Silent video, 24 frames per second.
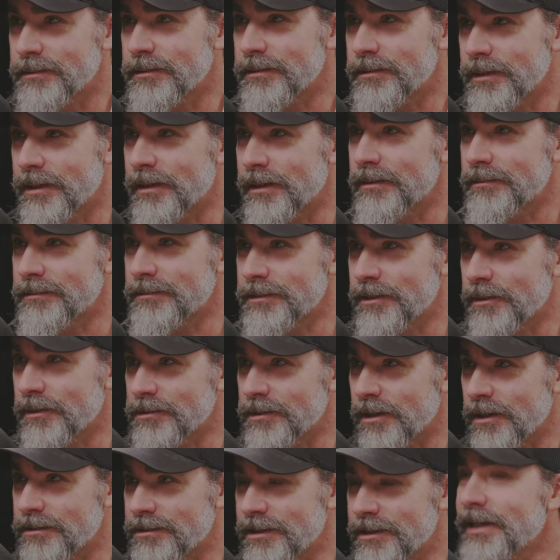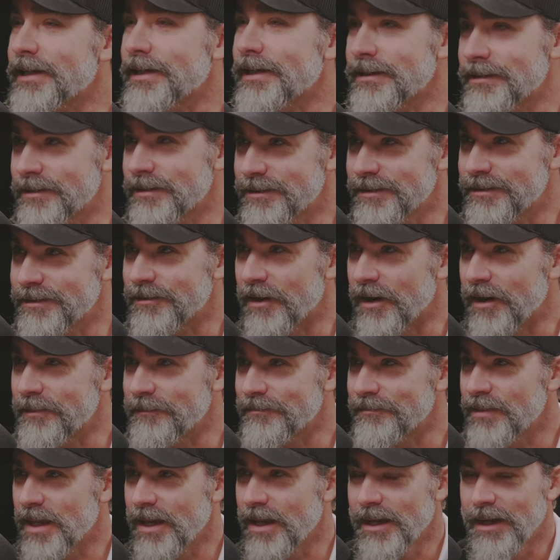you get out and go start slinging, right?
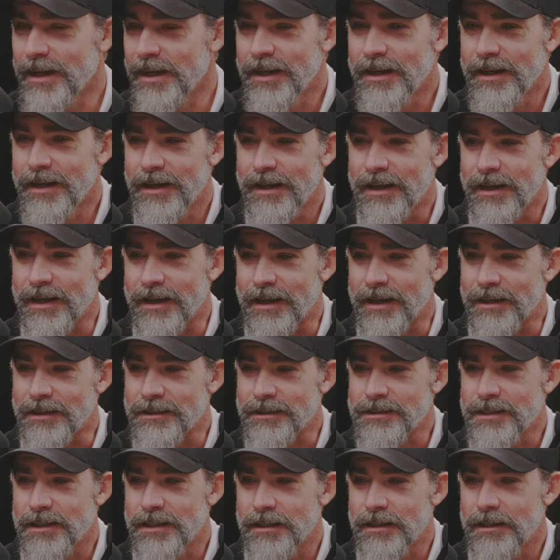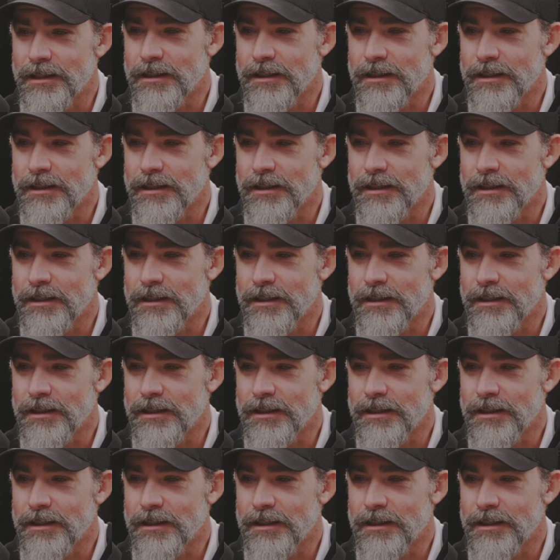And